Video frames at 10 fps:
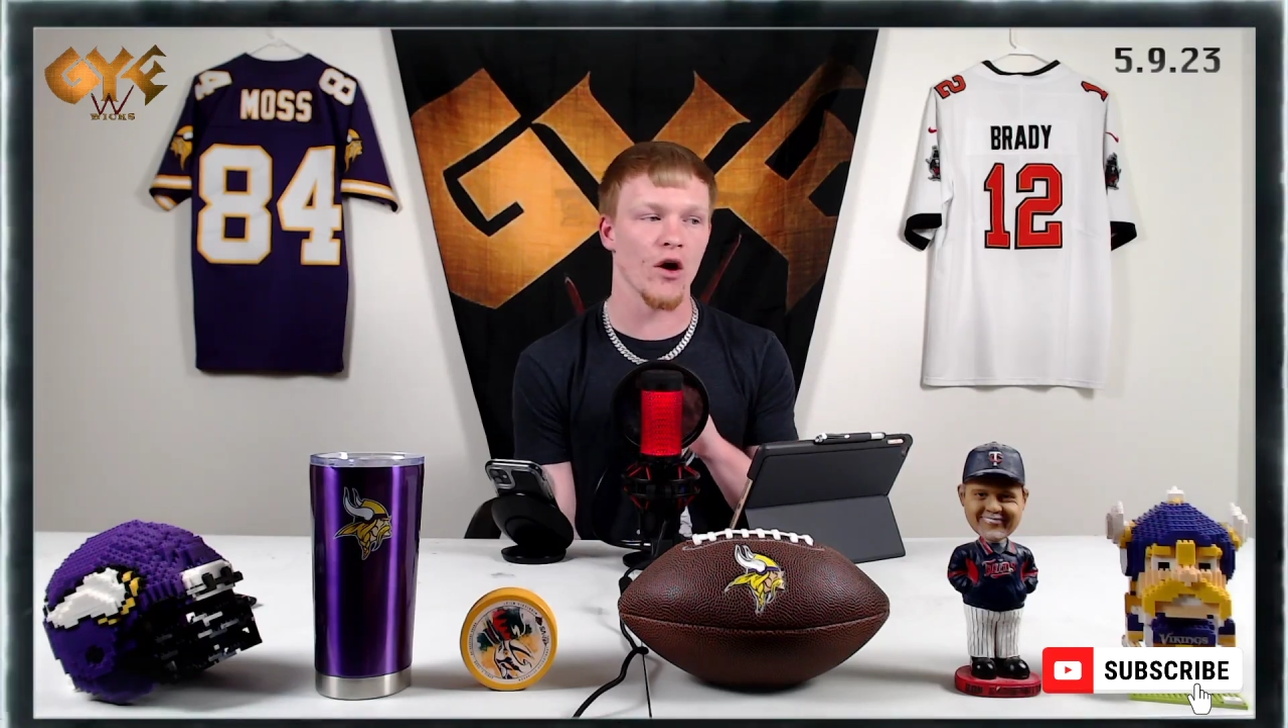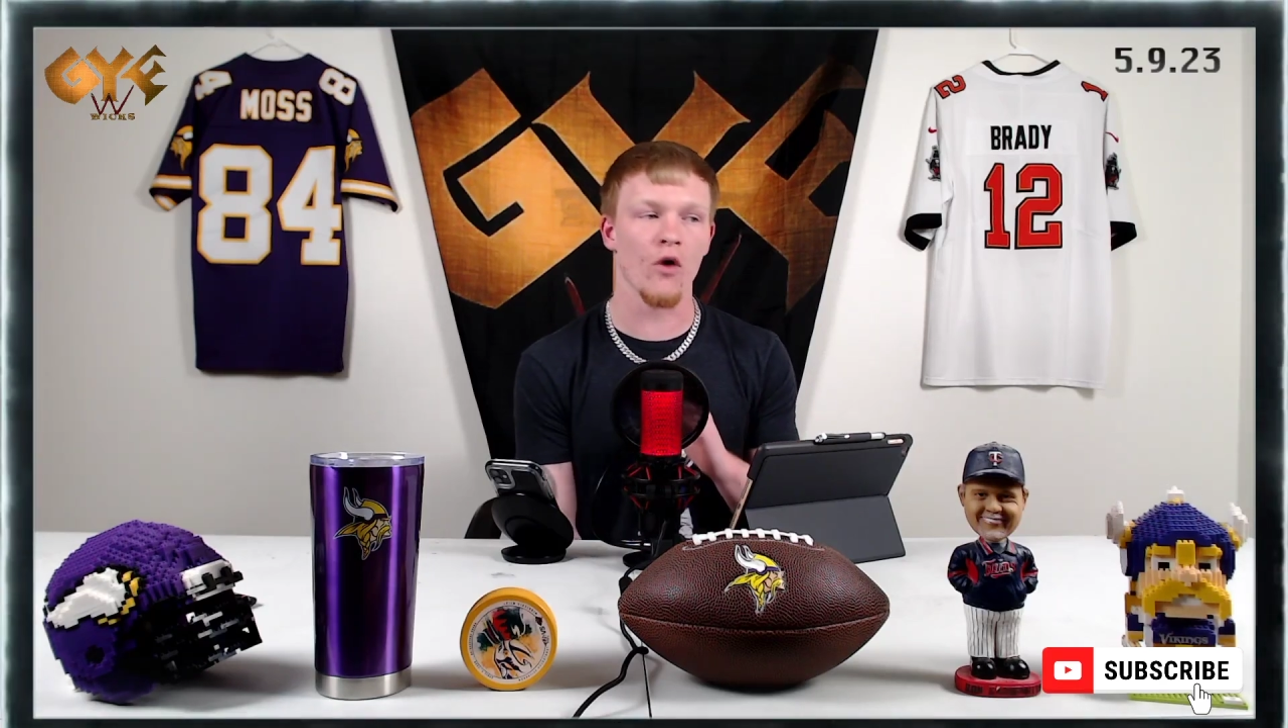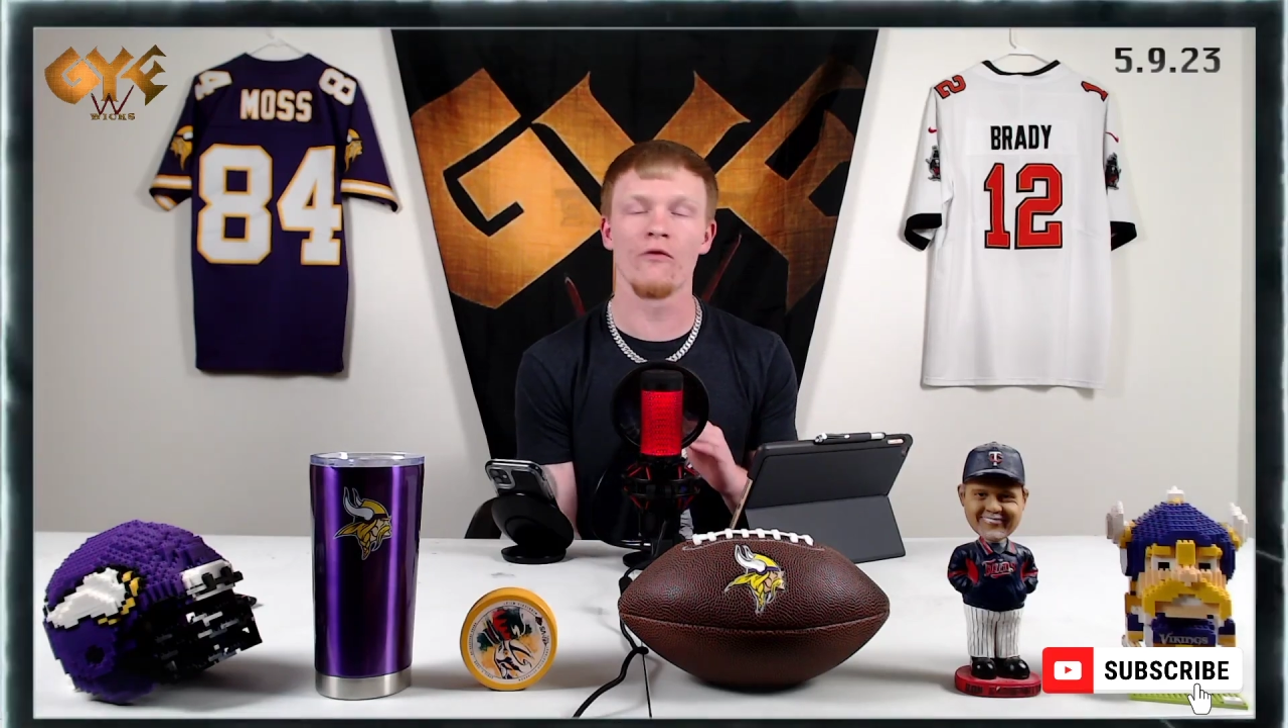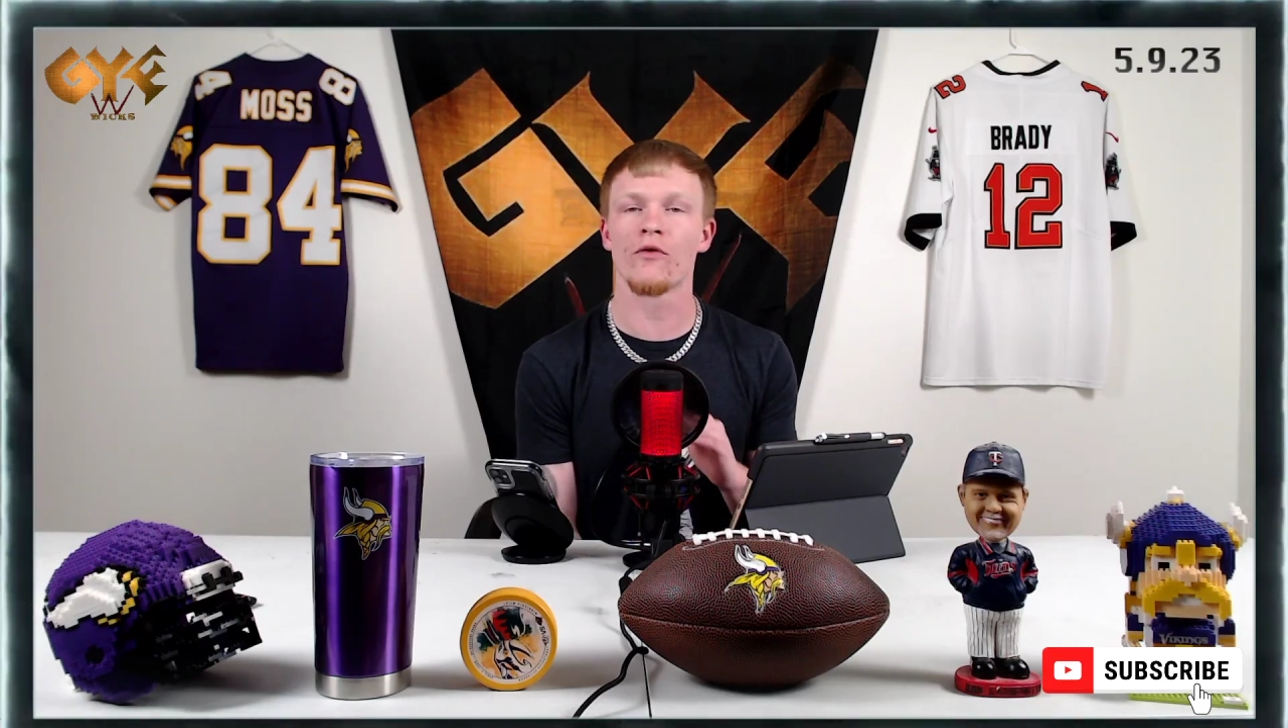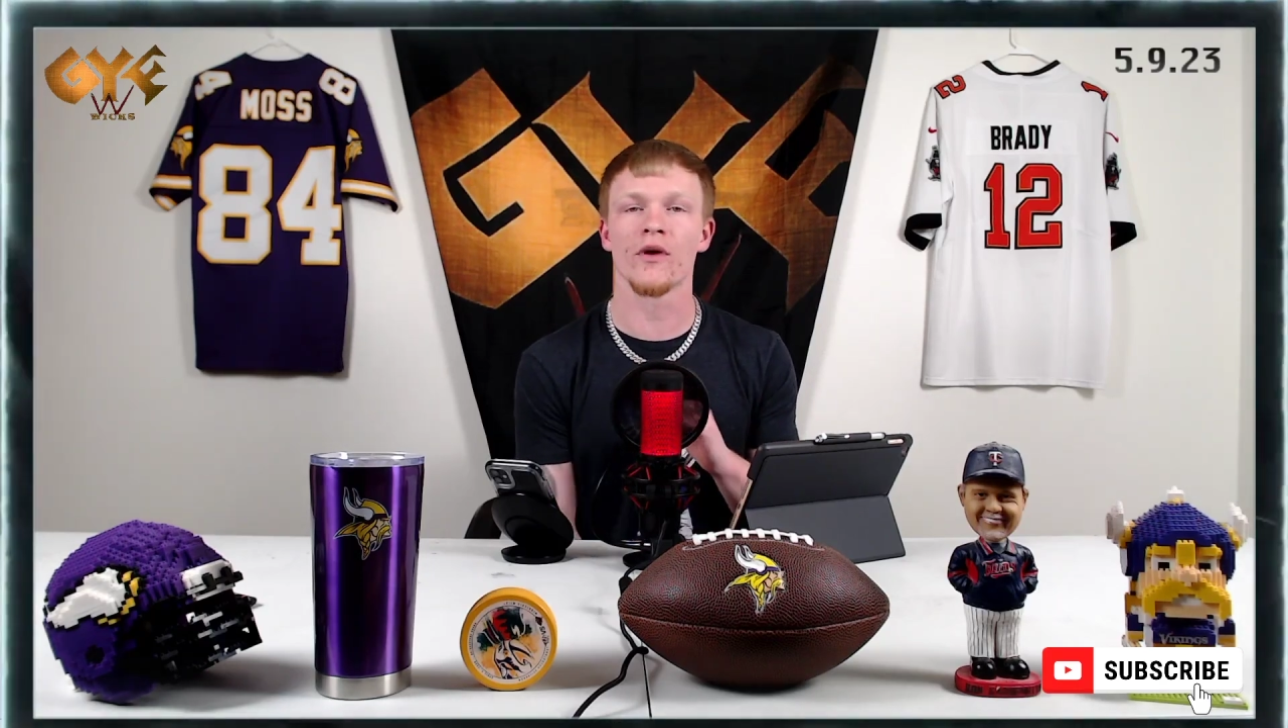
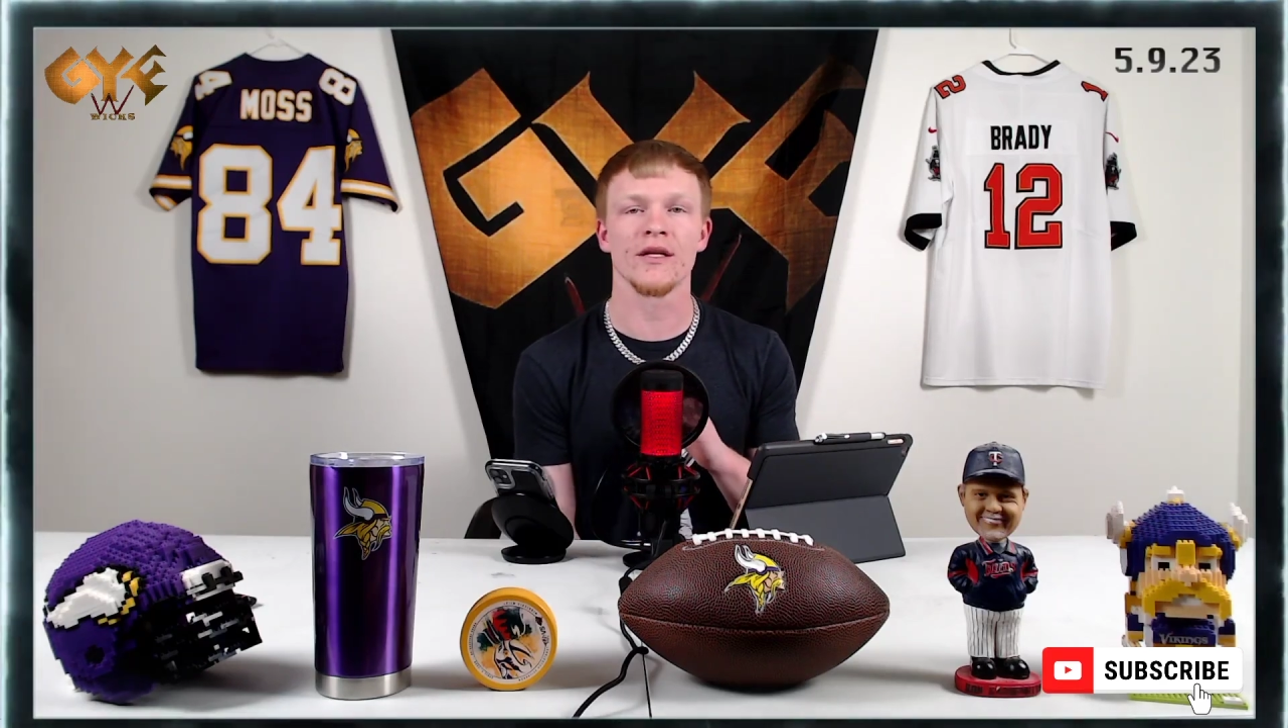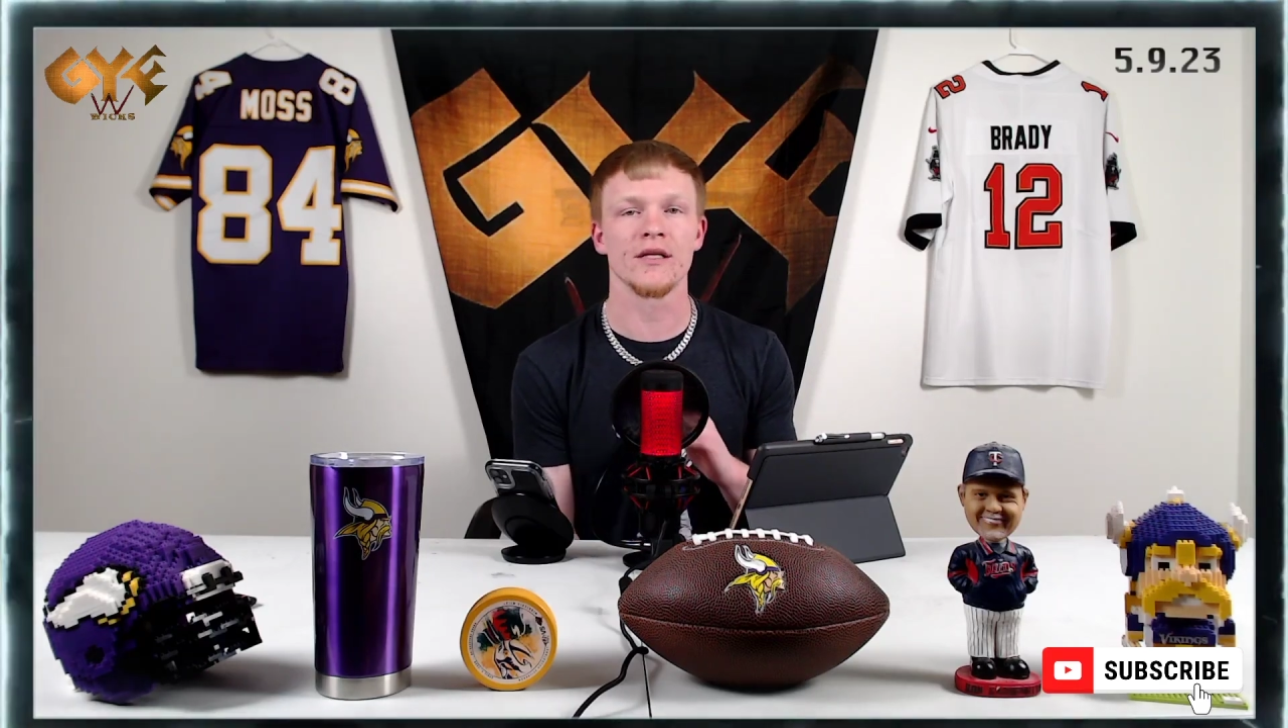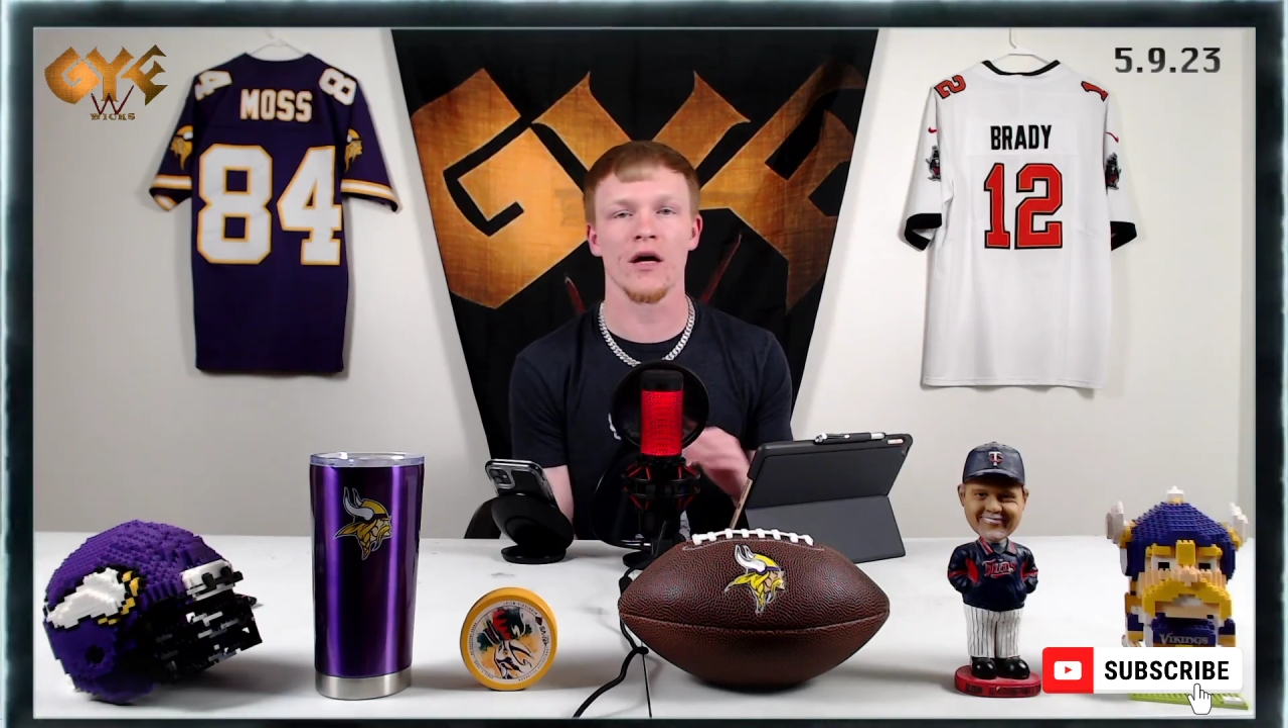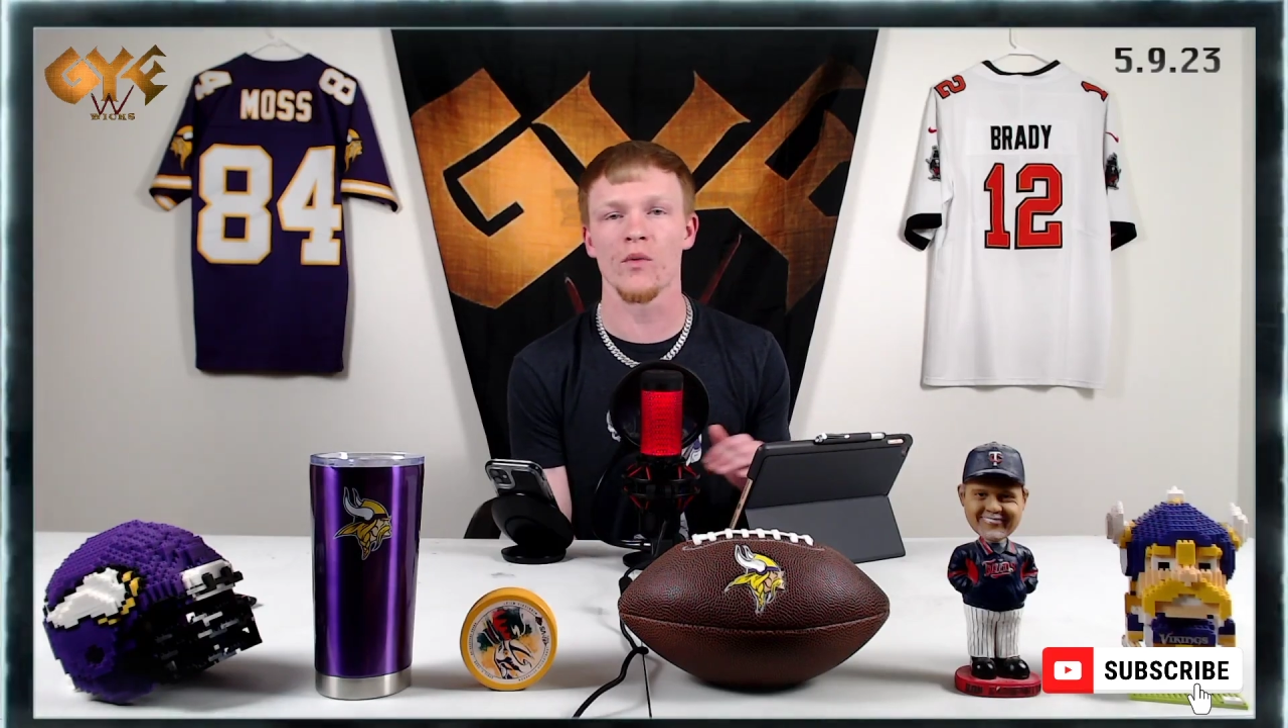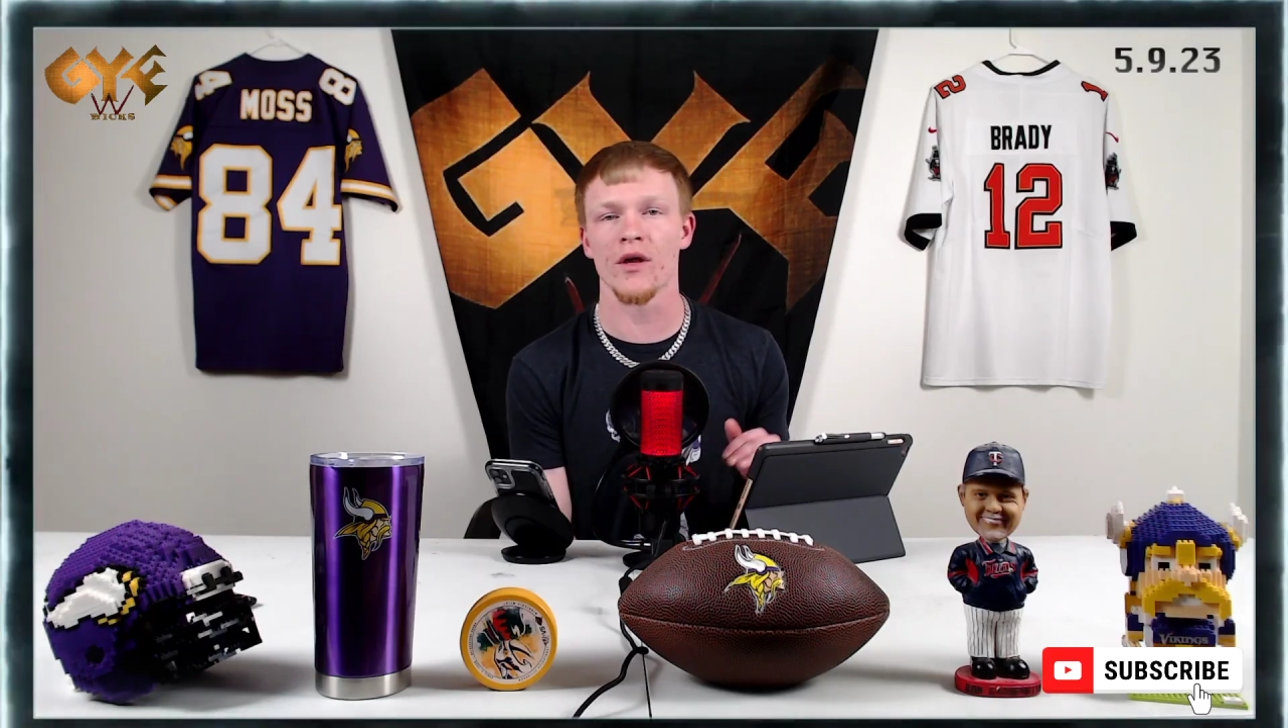over and
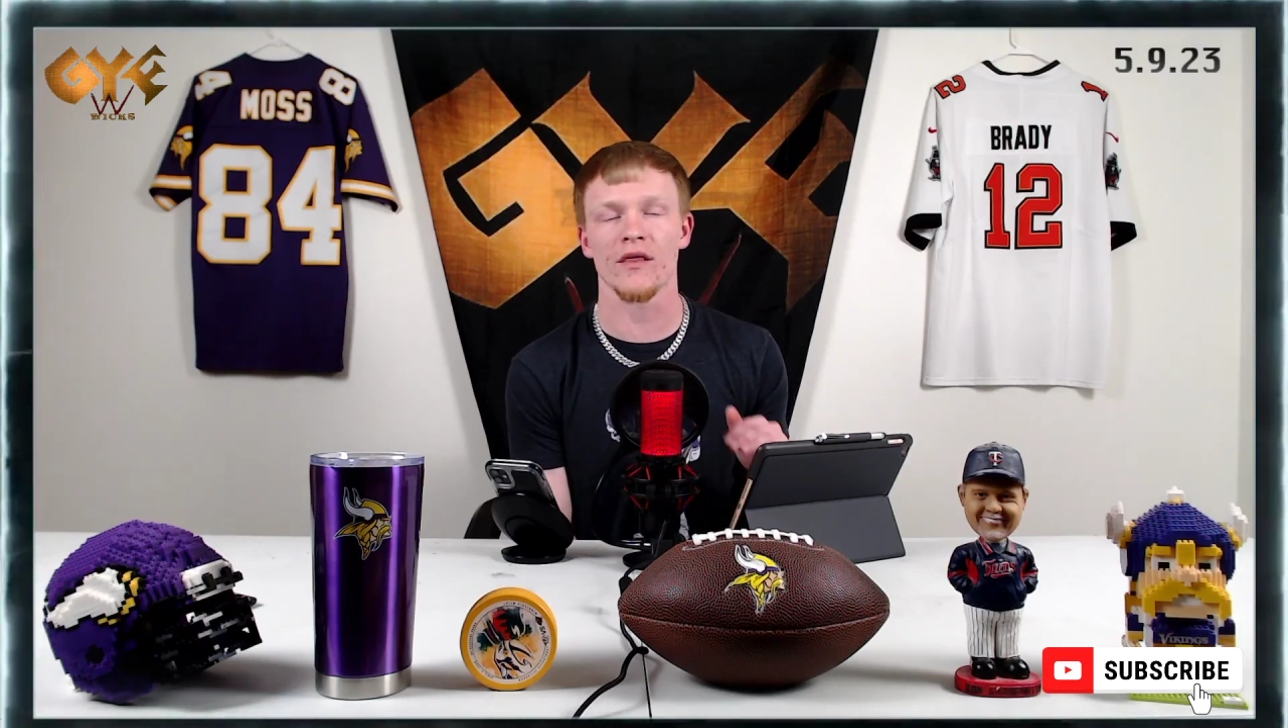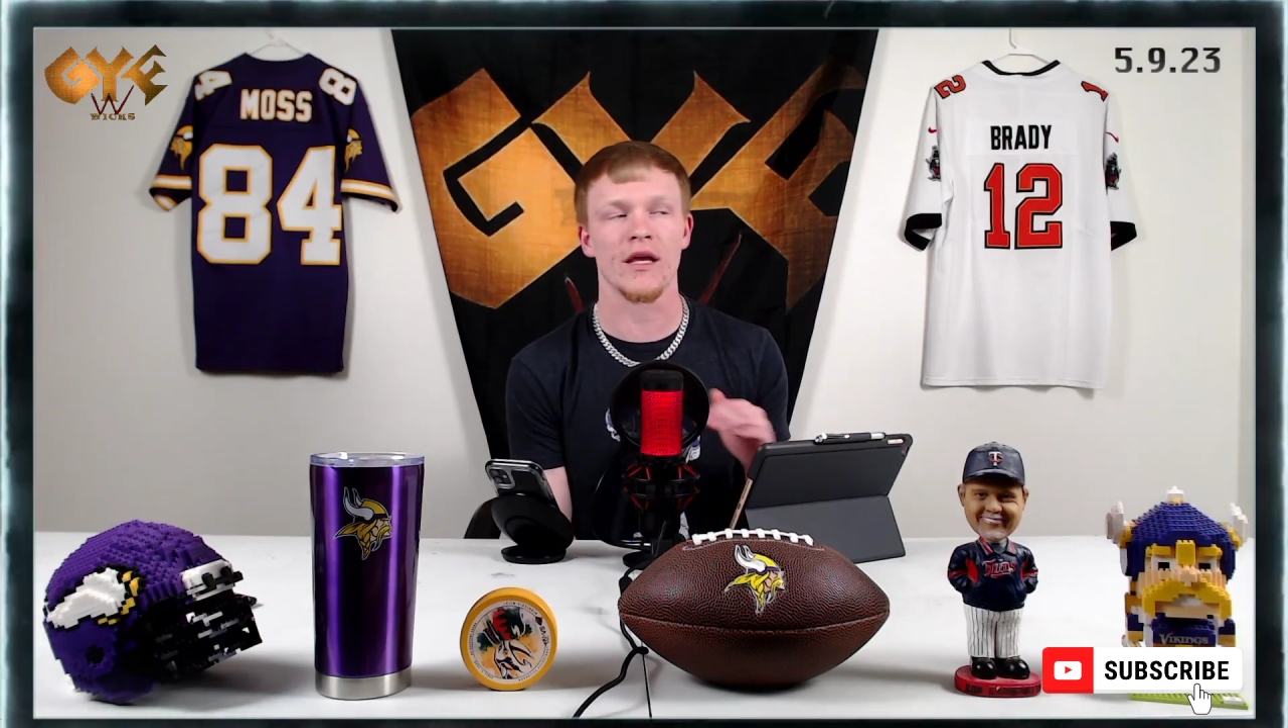done with,